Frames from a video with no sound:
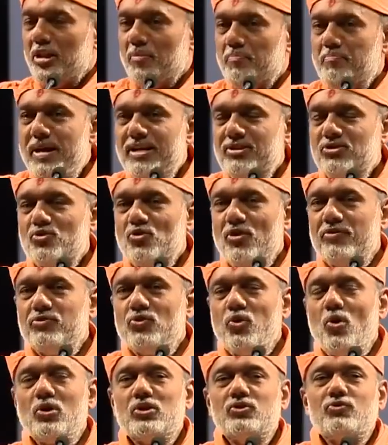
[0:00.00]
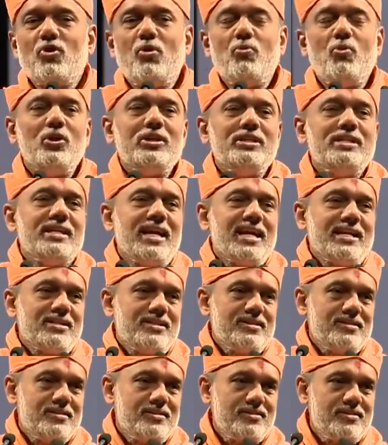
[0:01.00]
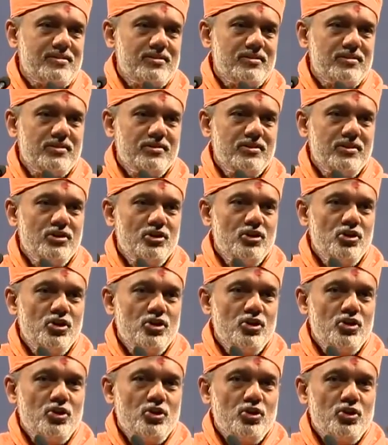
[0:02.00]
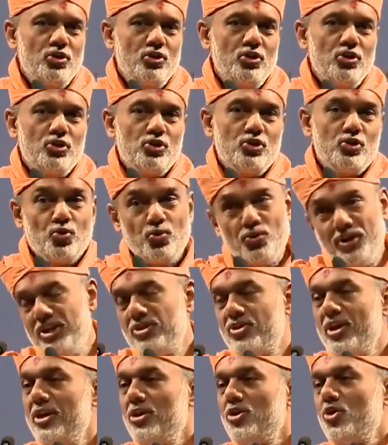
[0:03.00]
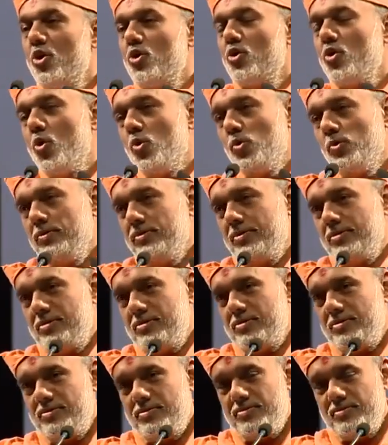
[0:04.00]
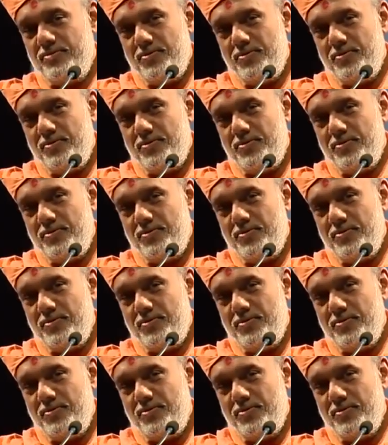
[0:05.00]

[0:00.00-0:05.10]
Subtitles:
the best of thoughts from all directions, to rethink your goals.